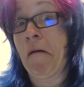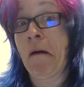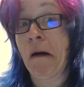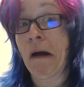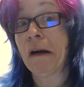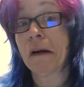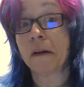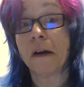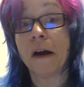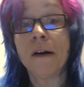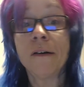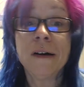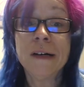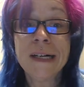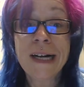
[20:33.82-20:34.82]
I don't know.
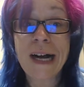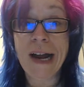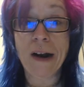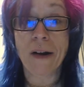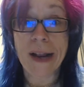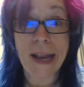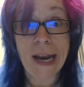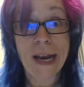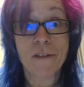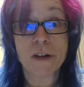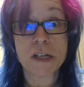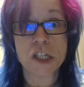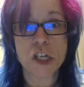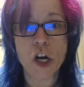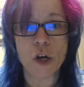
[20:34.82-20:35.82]
I don't think any of
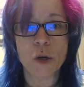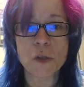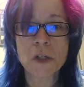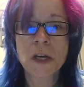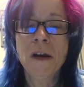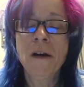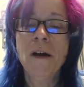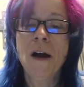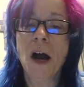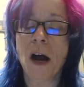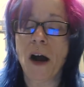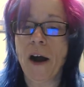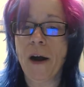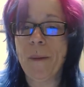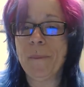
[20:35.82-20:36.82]
us knows.
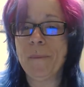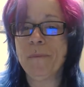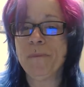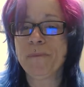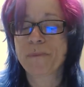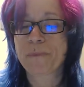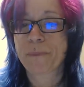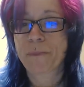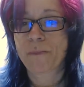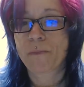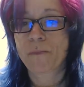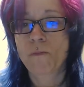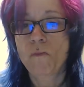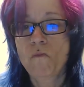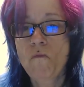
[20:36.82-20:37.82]
Um,
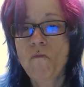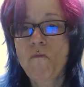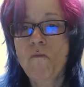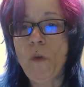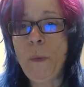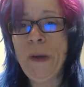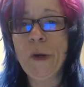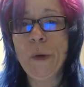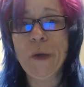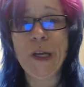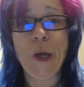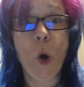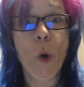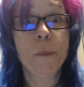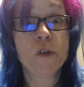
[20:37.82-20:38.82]
we can only
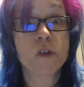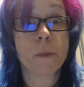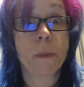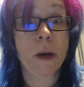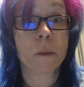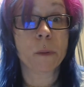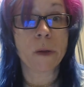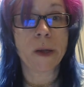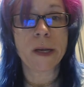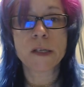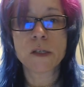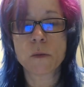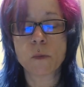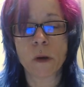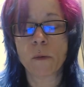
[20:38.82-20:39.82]
hope there's a better
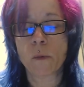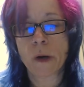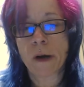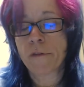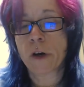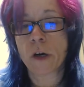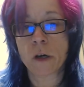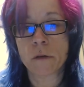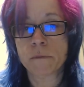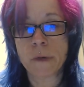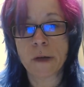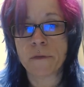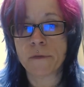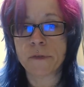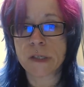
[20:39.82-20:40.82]
place, whatever,
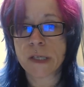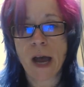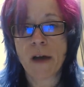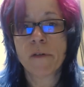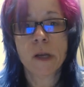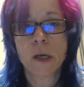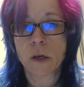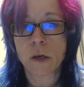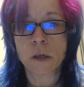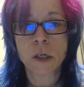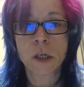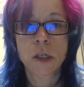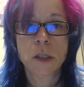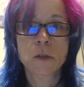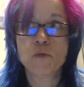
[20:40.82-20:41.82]
if it's heaven or
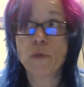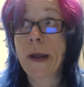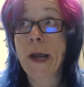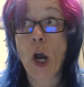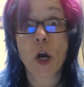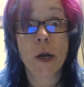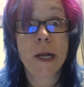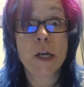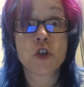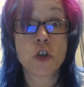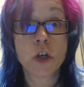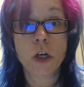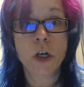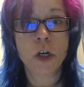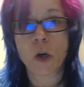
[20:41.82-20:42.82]

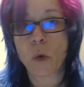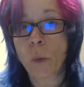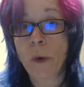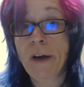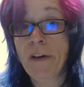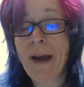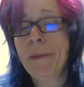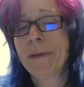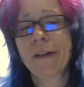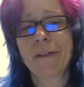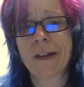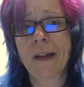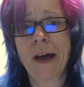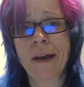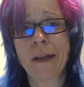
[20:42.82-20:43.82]
reincarnation or whatever. I believe in
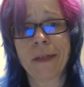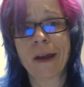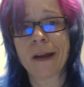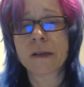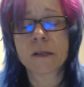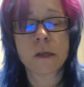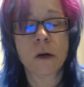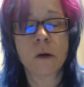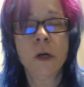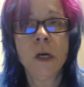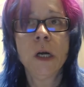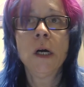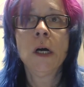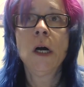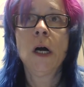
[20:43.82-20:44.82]
a lot of things. So,
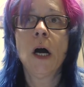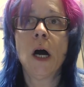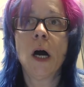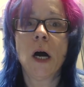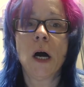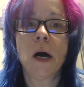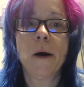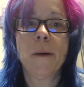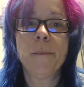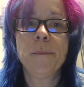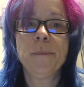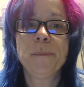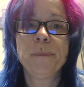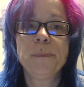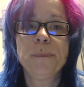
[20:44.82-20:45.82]

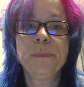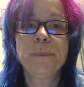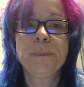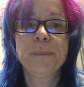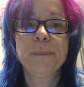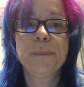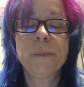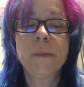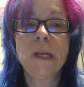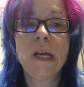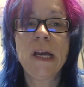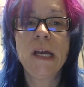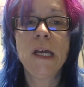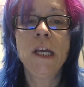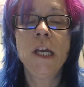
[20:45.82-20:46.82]
um,
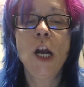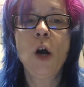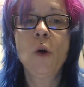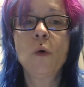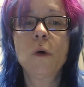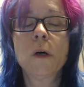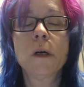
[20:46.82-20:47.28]
you know,